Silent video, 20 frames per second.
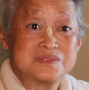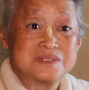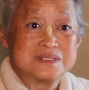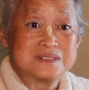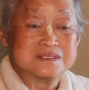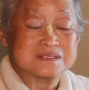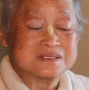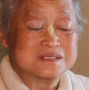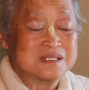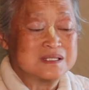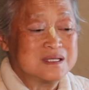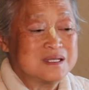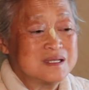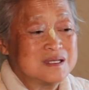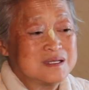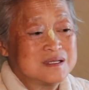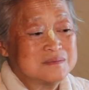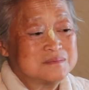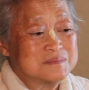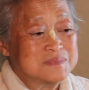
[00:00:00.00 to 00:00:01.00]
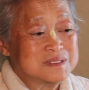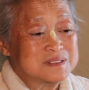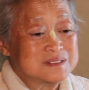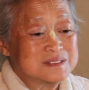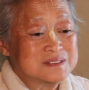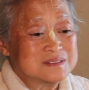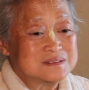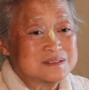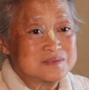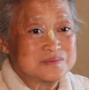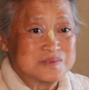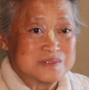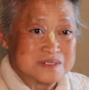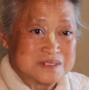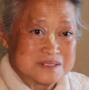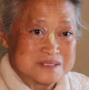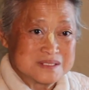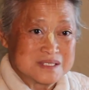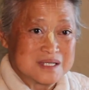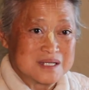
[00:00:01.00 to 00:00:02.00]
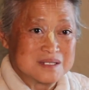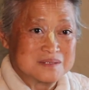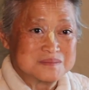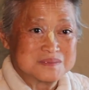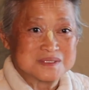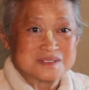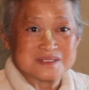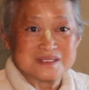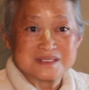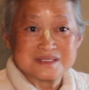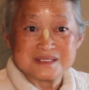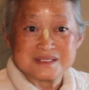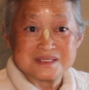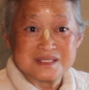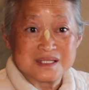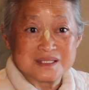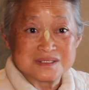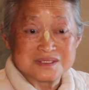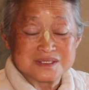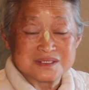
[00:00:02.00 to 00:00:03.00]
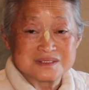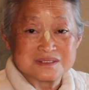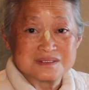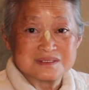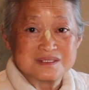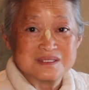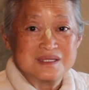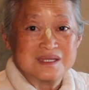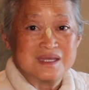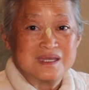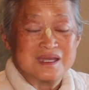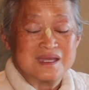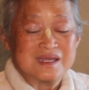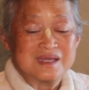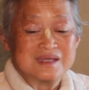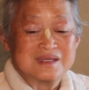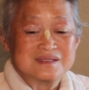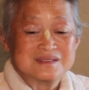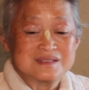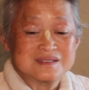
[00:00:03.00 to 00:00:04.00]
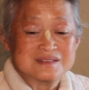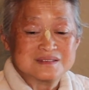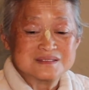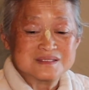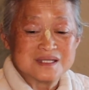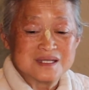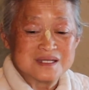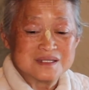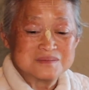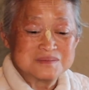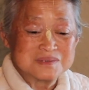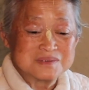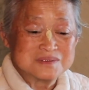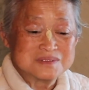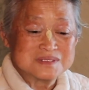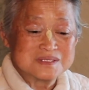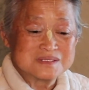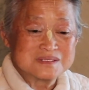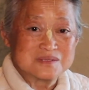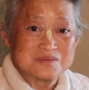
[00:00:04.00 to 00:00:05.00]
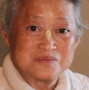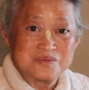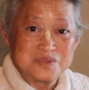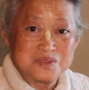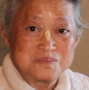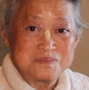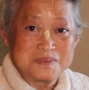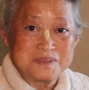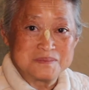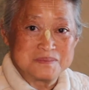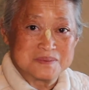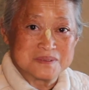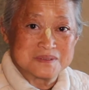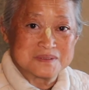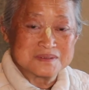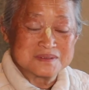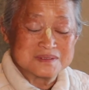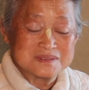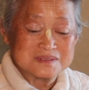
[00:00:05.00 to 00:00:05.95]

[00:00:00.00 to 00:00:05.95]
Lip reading: reads. But then devotees come, so there's a darshan. And that time there were just a few people.